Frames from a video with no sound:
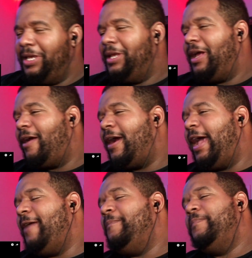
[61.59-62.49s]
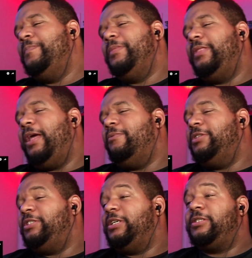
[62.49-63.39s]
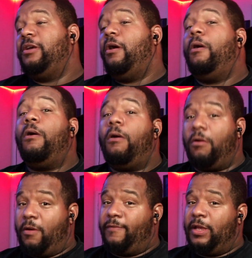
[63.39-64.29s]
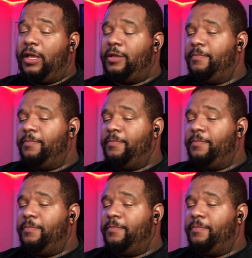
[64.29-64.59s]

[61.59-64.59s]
All right, that was just horrifying.